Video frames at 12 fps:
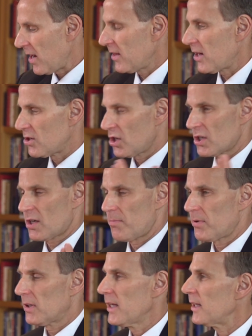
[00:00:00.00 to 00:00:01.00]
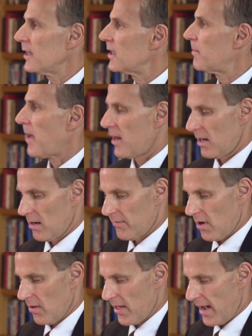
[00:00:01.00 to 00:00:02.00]
they're just completely independent of
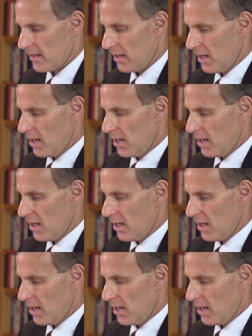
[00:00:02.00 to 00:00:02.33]
all that.